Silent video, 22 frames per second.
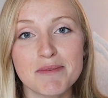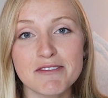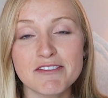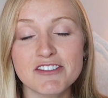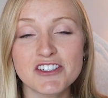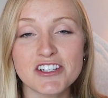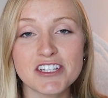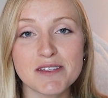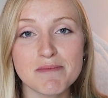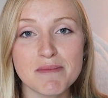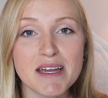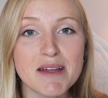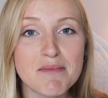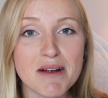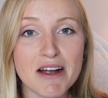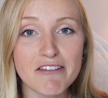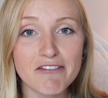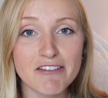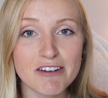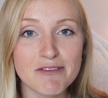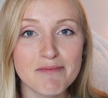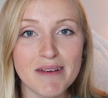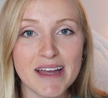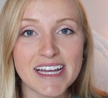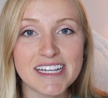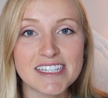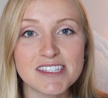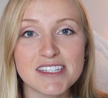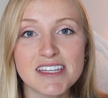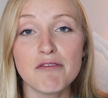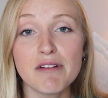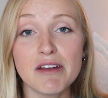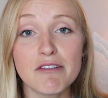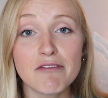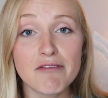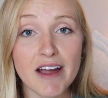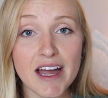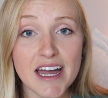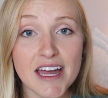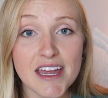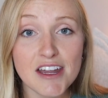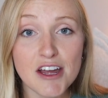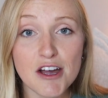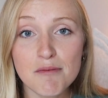It was just me and my roommates. We
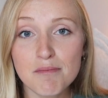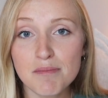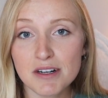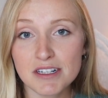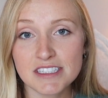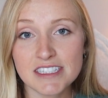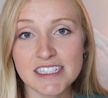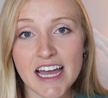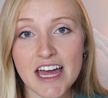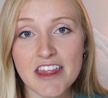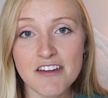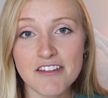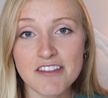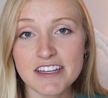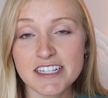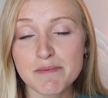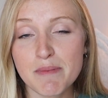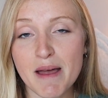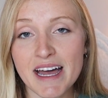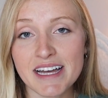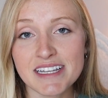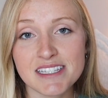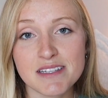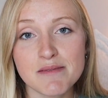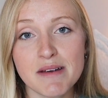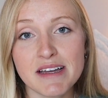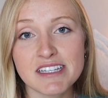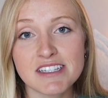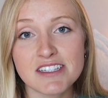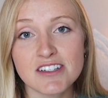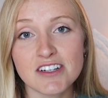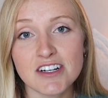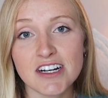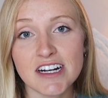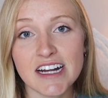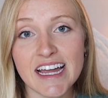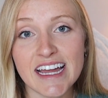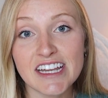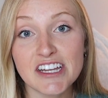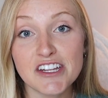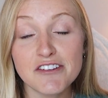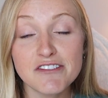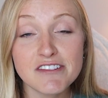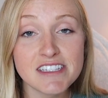read a book together this past semester
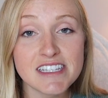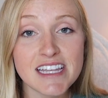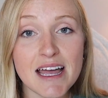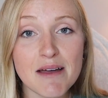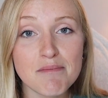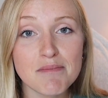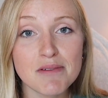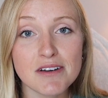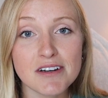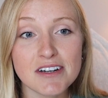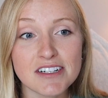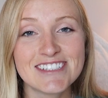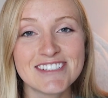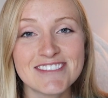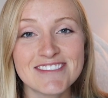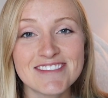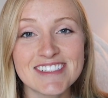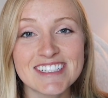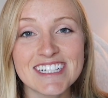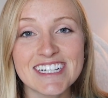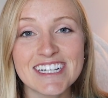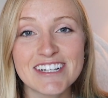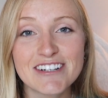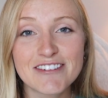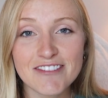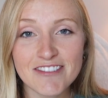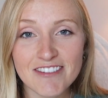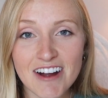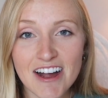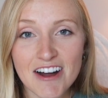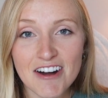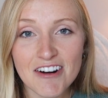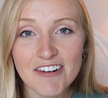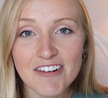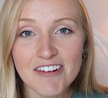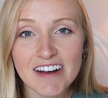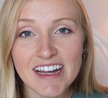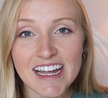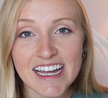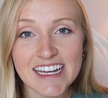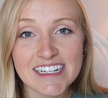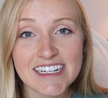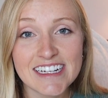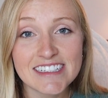and used that book to really grow
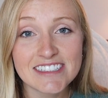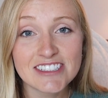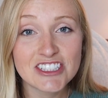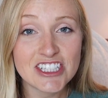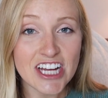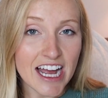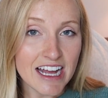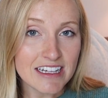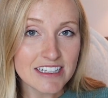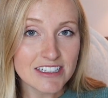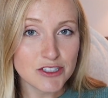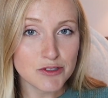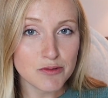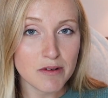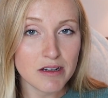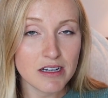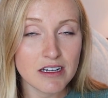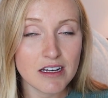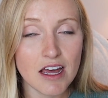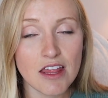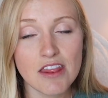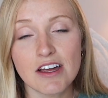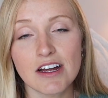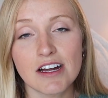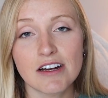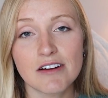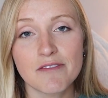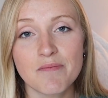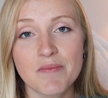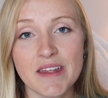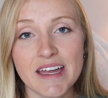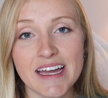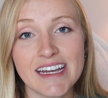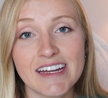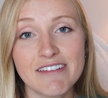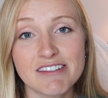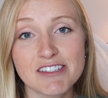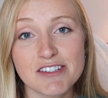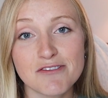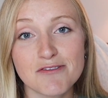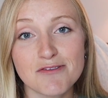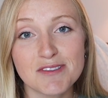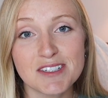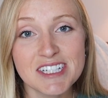and challenge one another. And it was
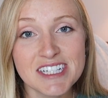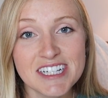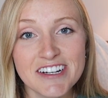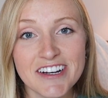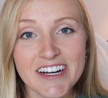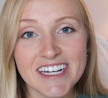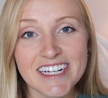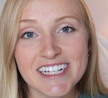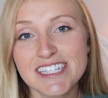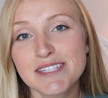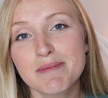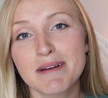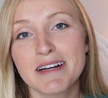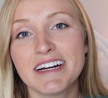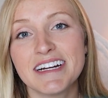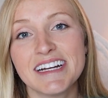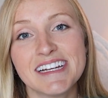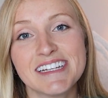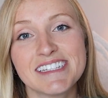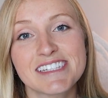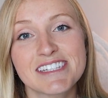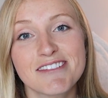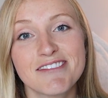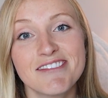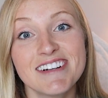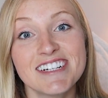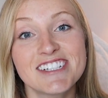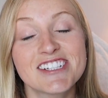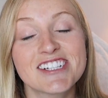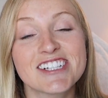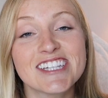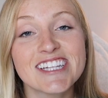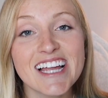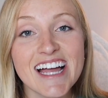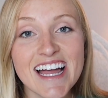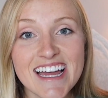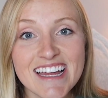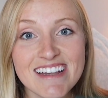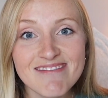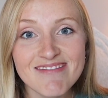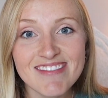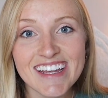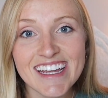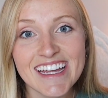a really great experience, which
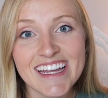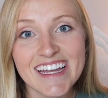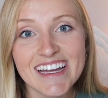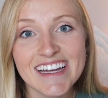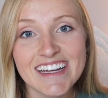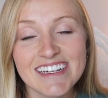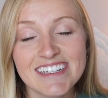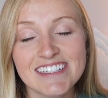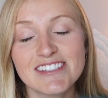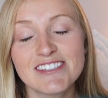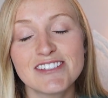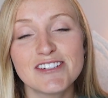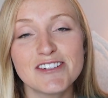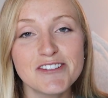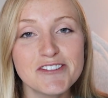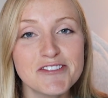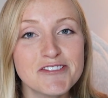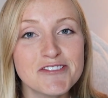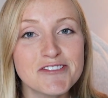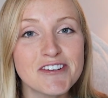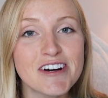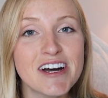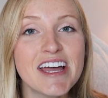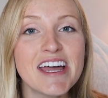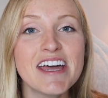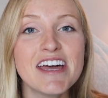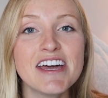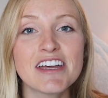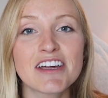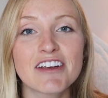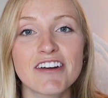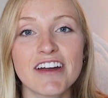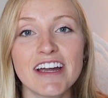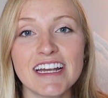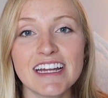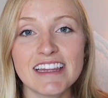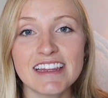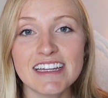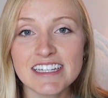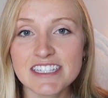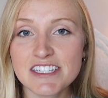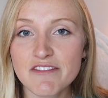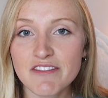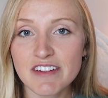led me to creating
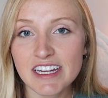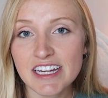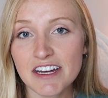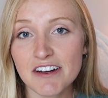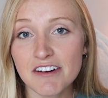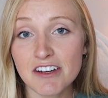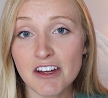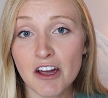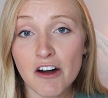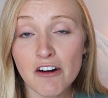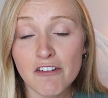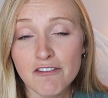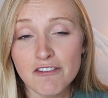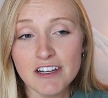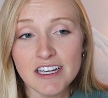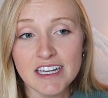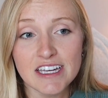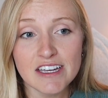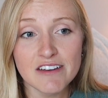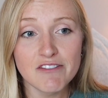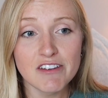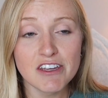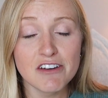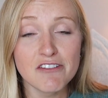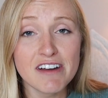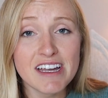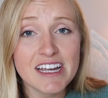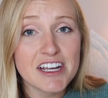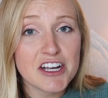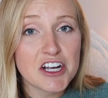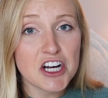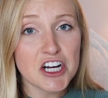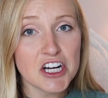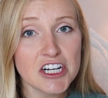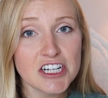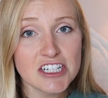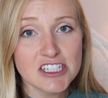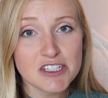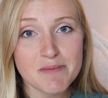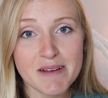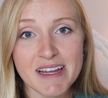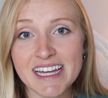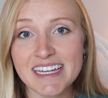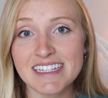this video to hopefully give you
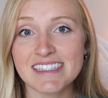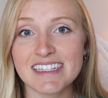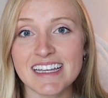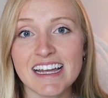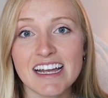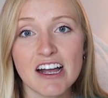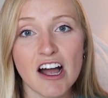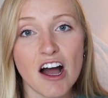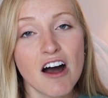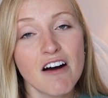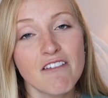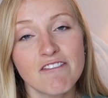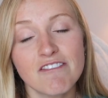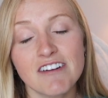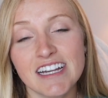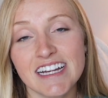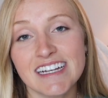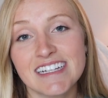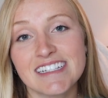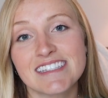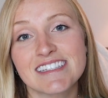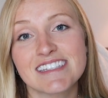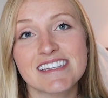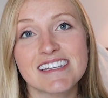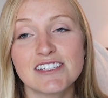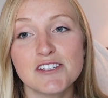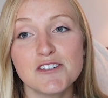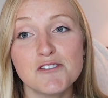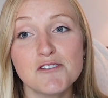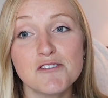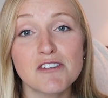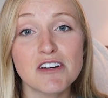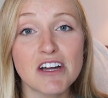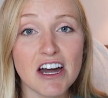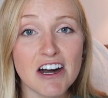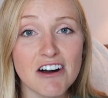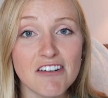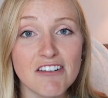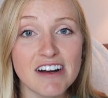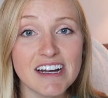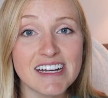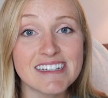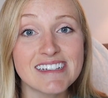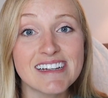encouragement and confidence to
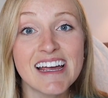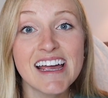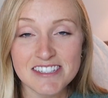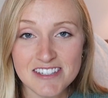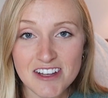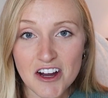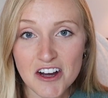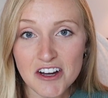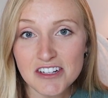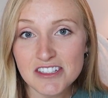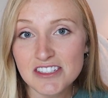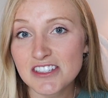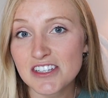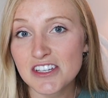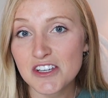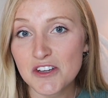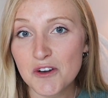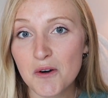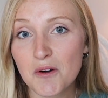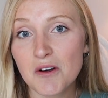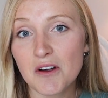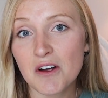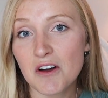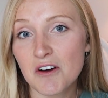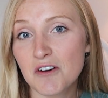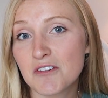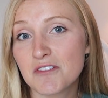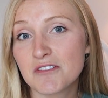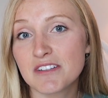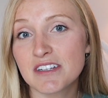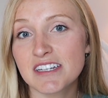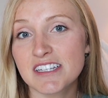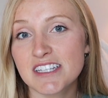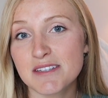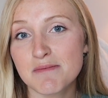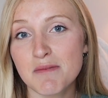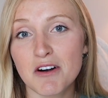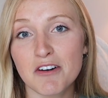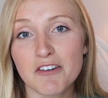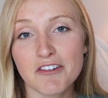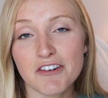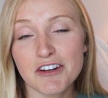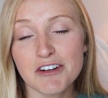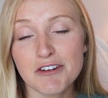go and start your own
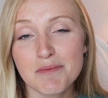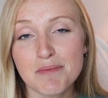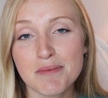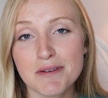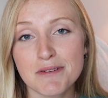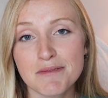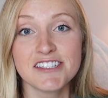small group.